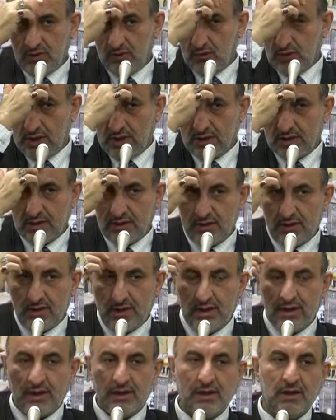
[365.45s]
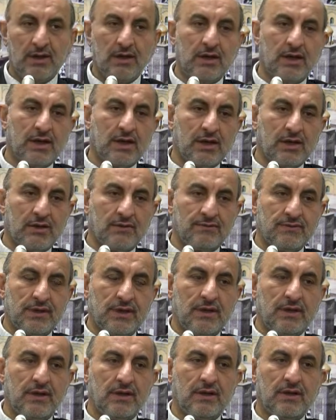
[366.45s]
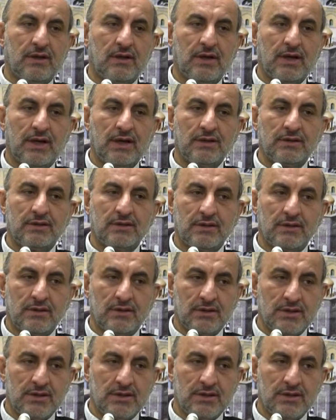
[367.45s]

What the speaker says: where the hair of the head